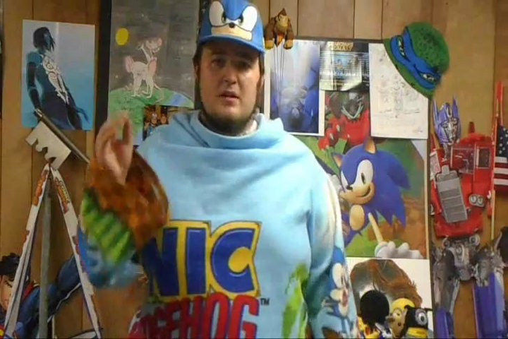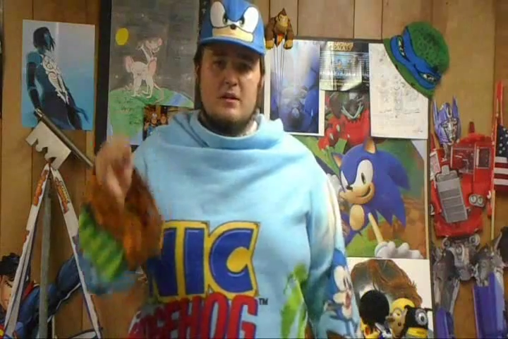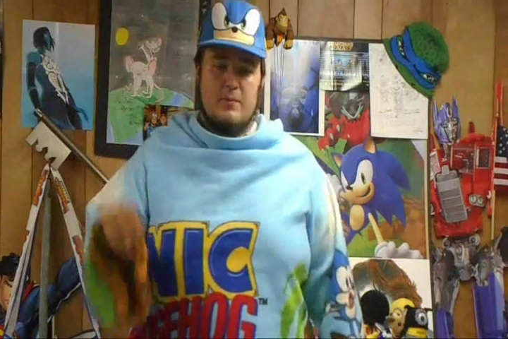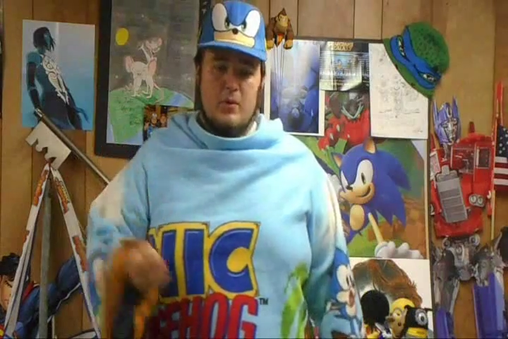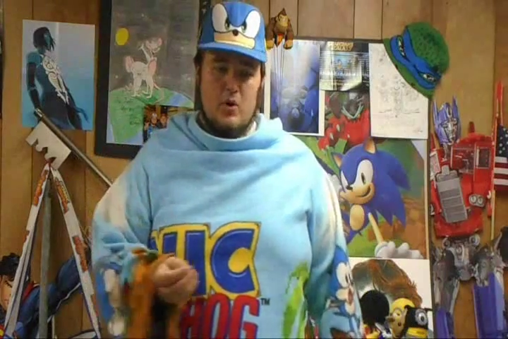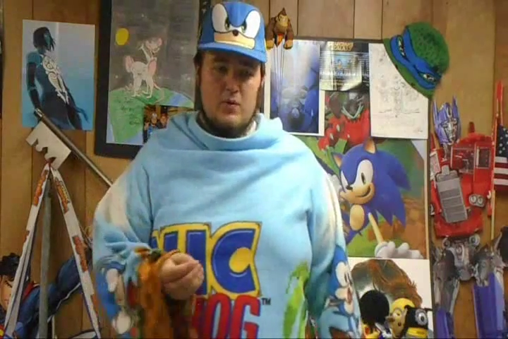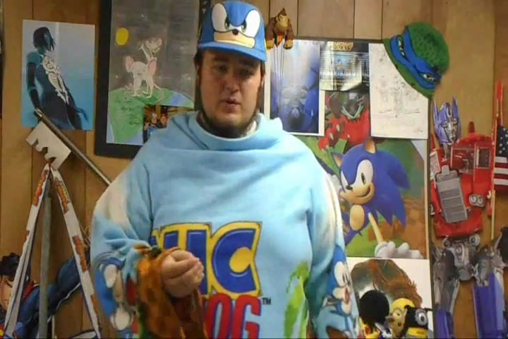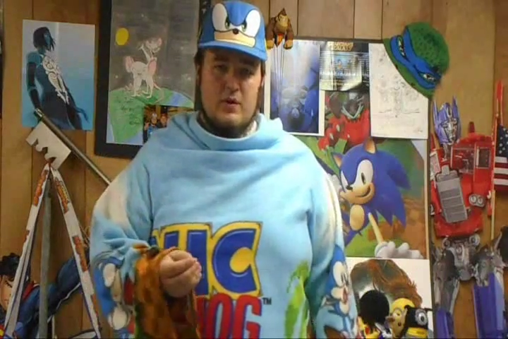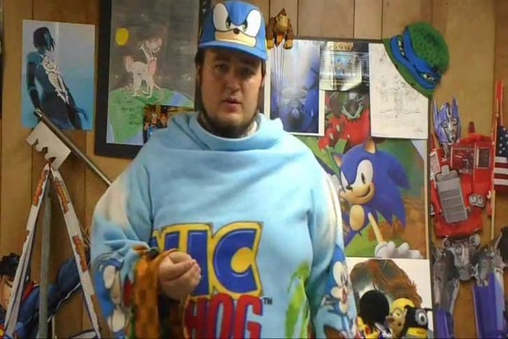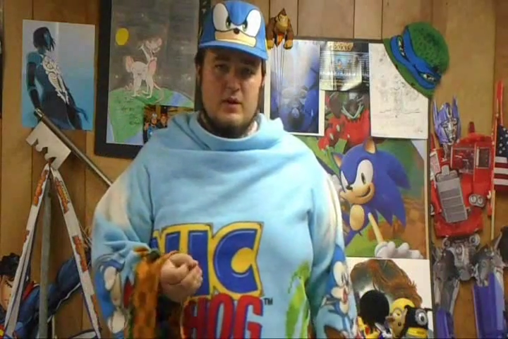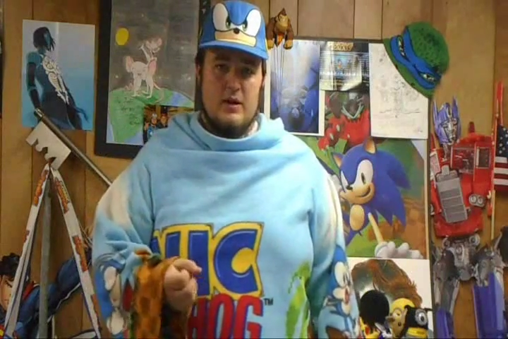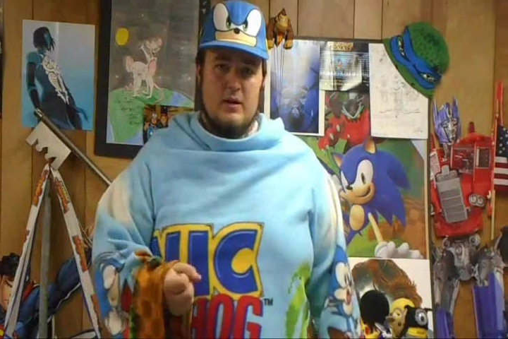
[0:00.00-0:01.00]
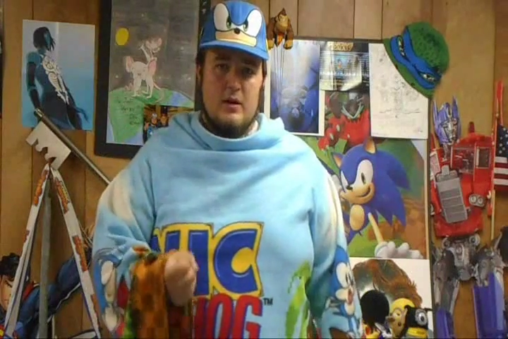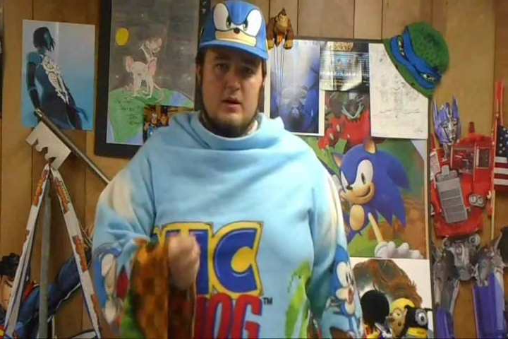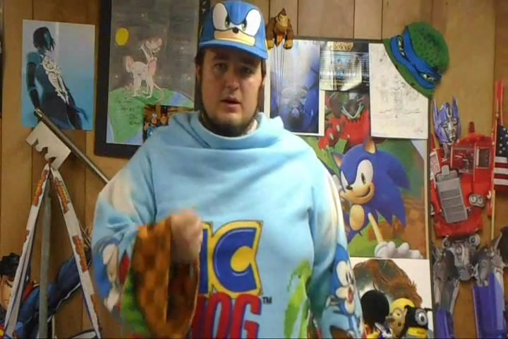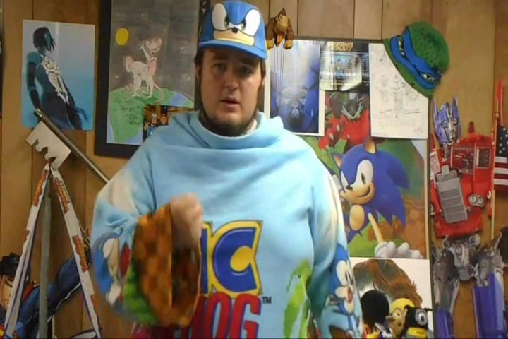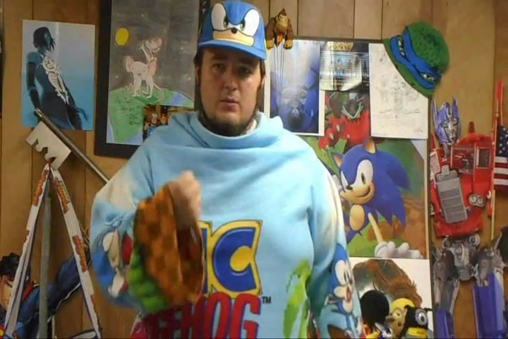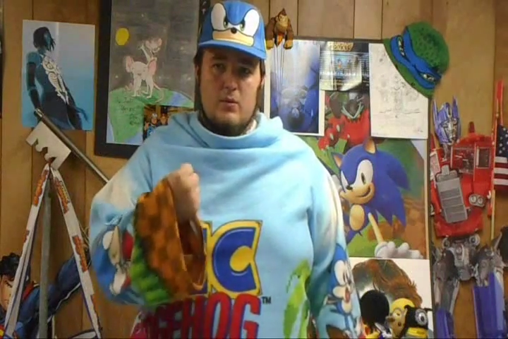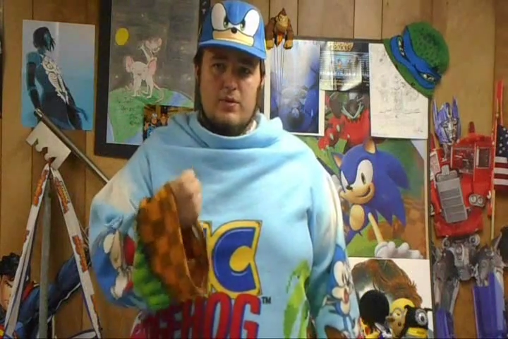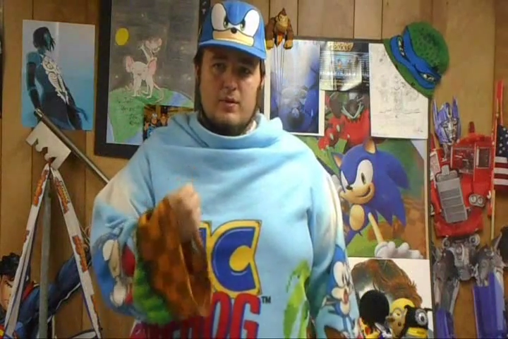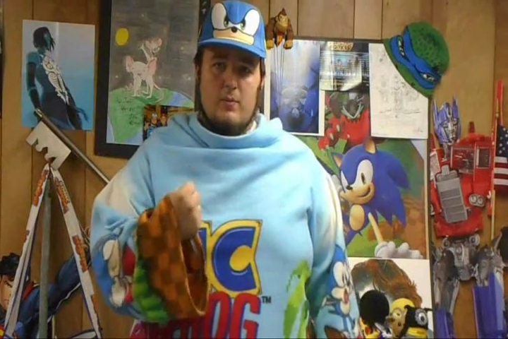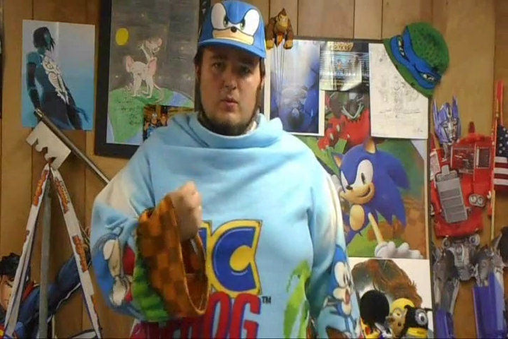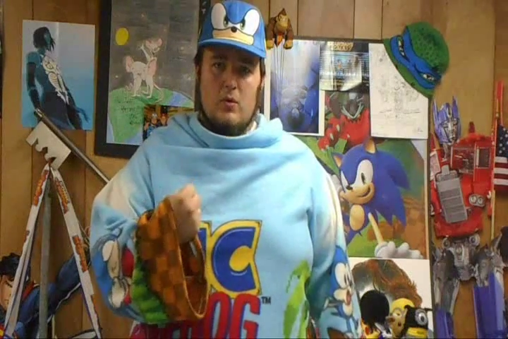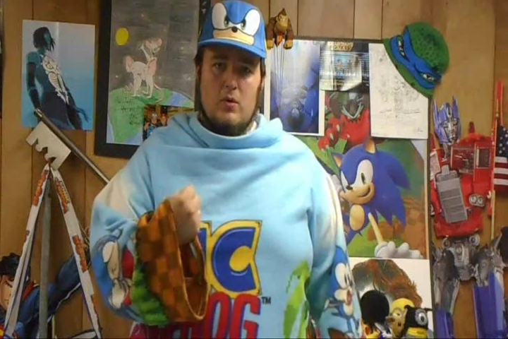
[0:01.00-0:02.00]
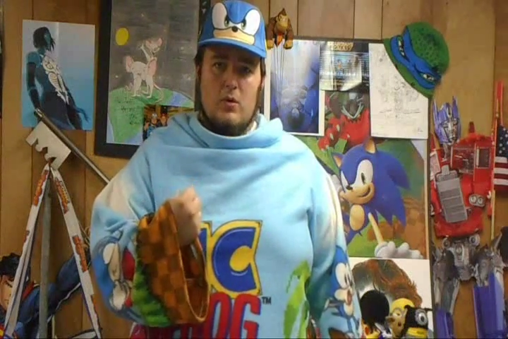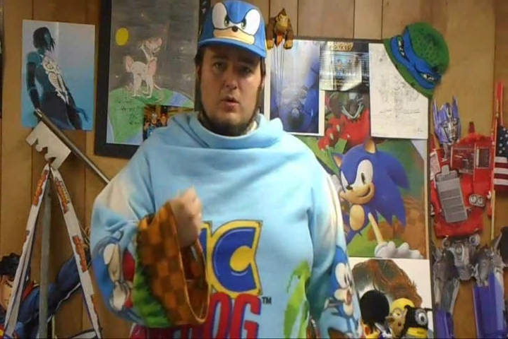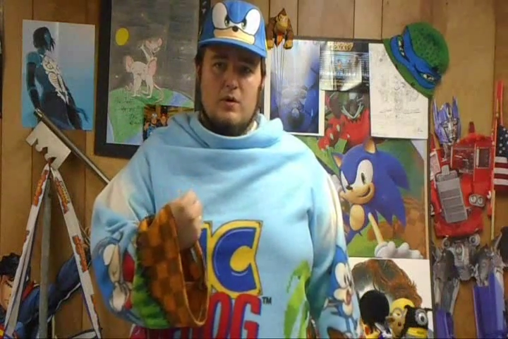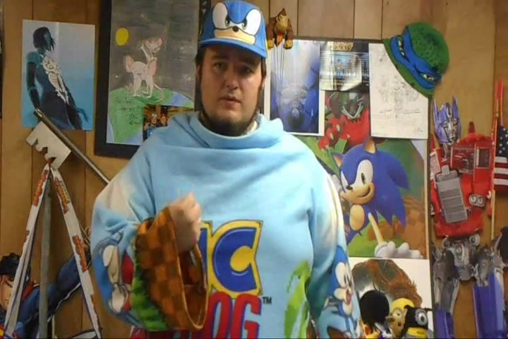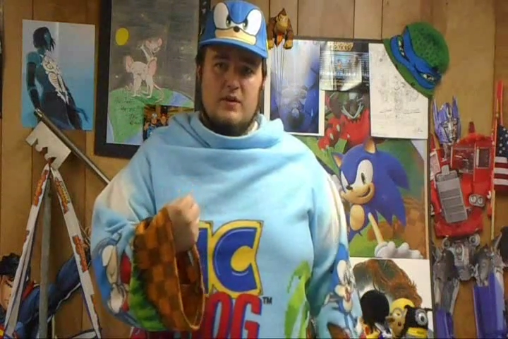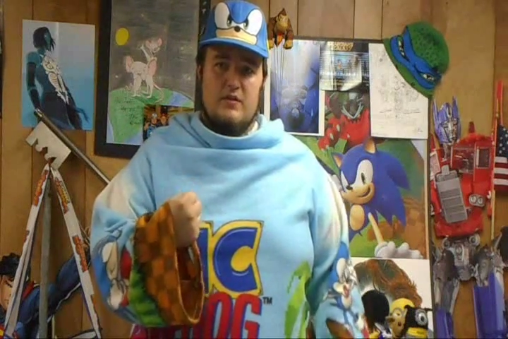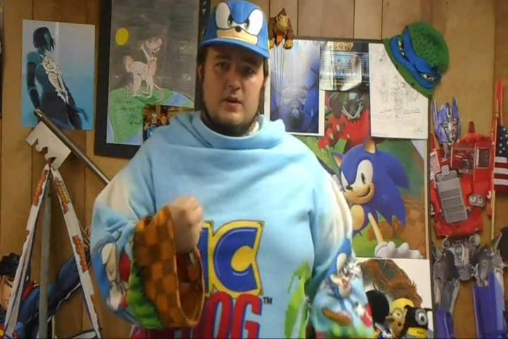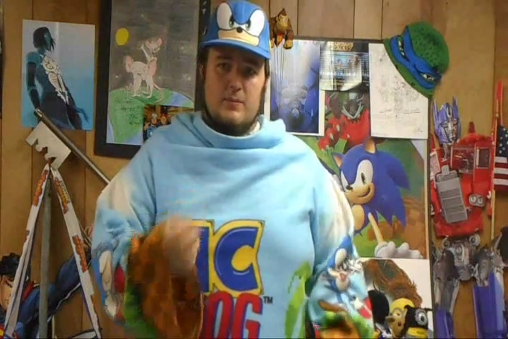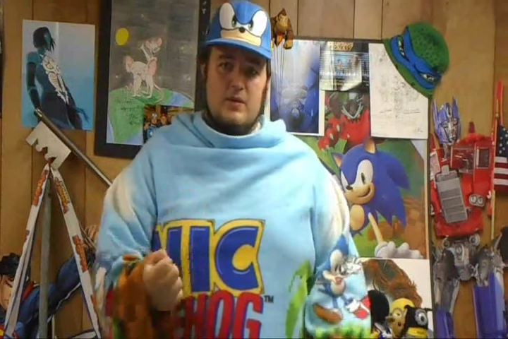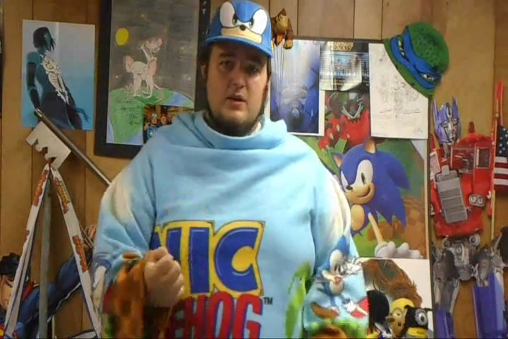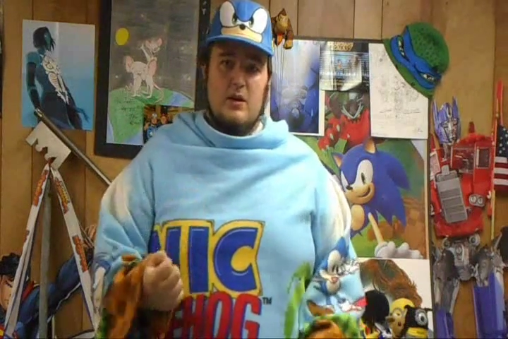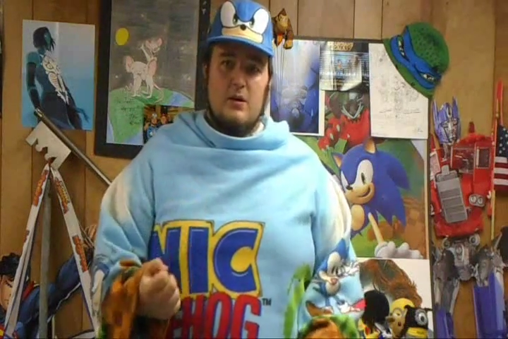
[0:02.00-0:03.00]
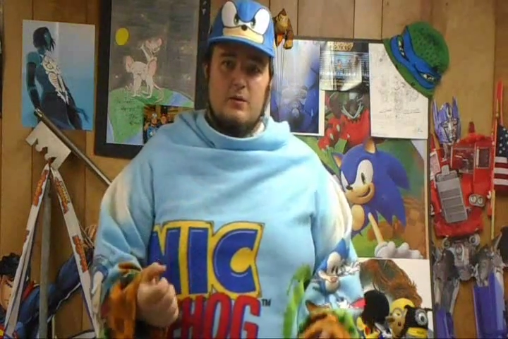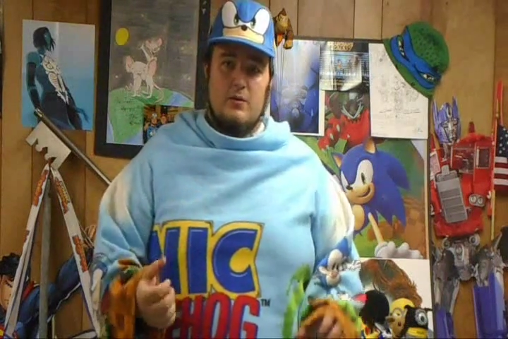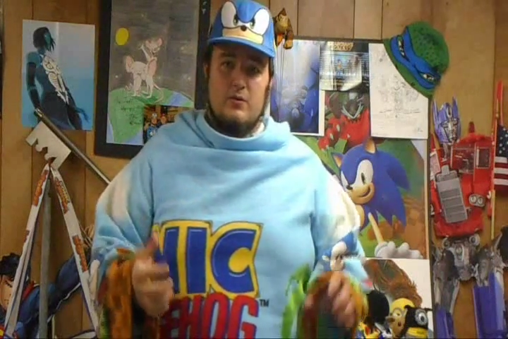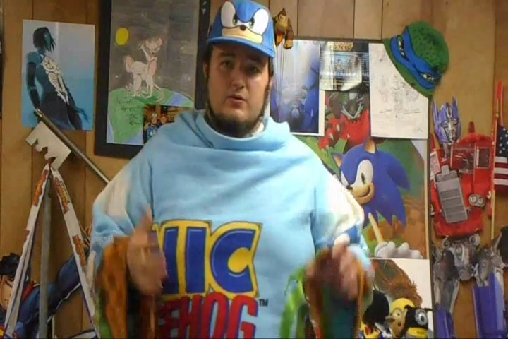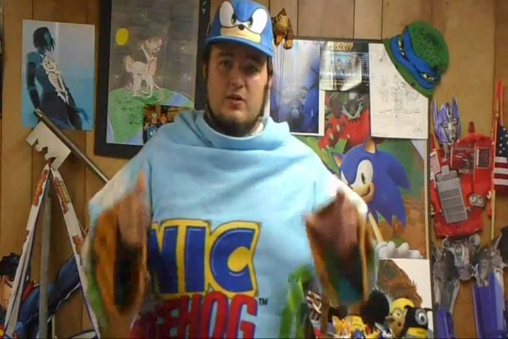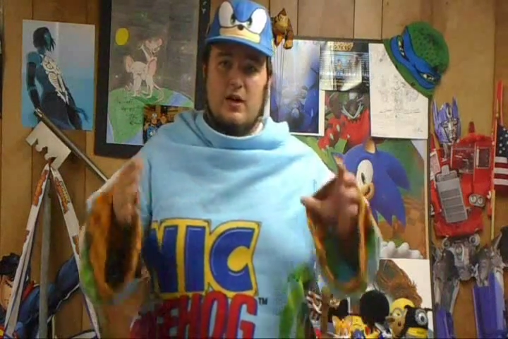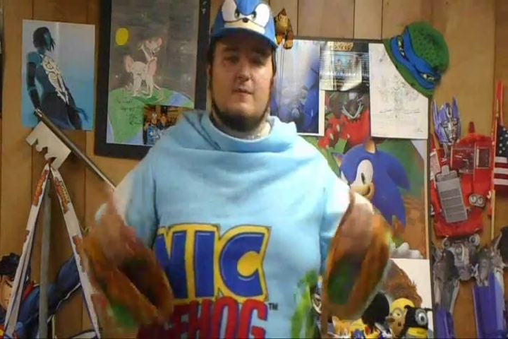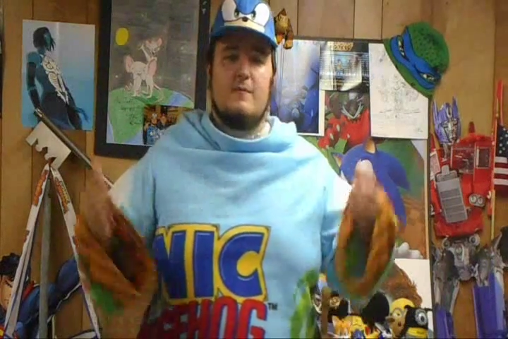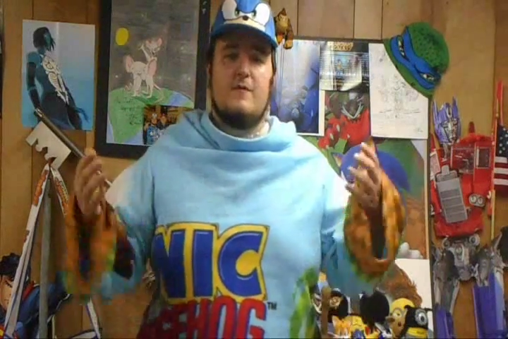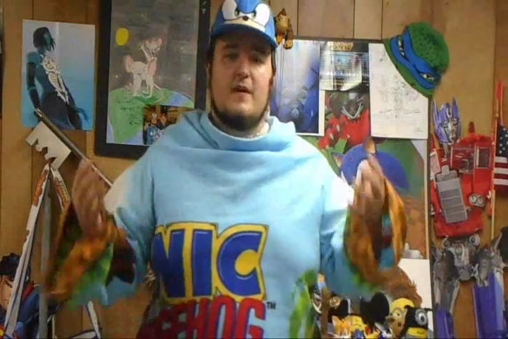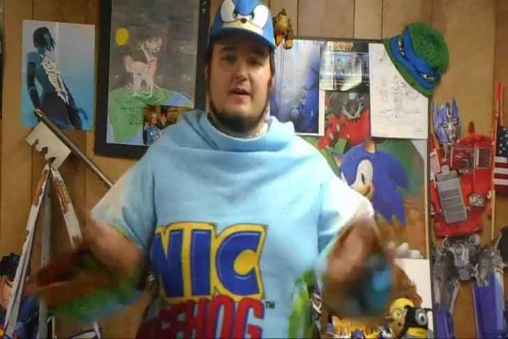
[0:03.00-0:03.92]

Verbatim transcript: ended perfectly with the moral of accepting others and